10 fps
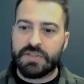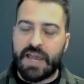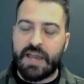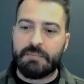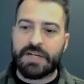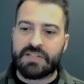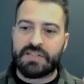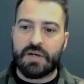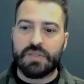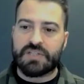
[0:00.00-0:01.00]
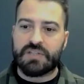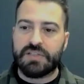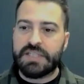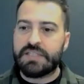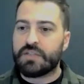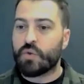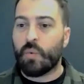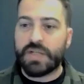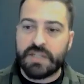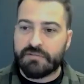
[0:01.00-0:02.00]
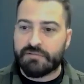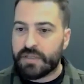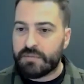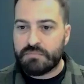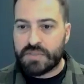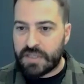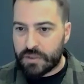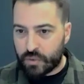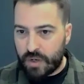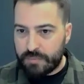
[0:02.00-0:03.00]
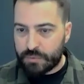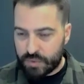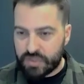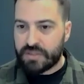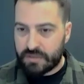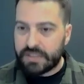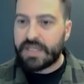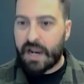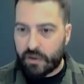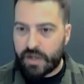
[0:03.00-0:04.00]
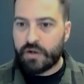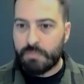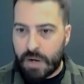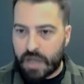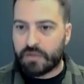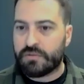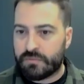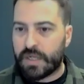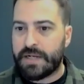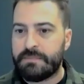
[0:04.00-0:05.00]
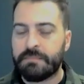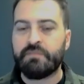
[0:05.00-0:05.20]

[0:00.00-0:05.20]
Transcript: hey, I'm going to sell this lead to 20 different sales reps, which is the lead aggregator model, right?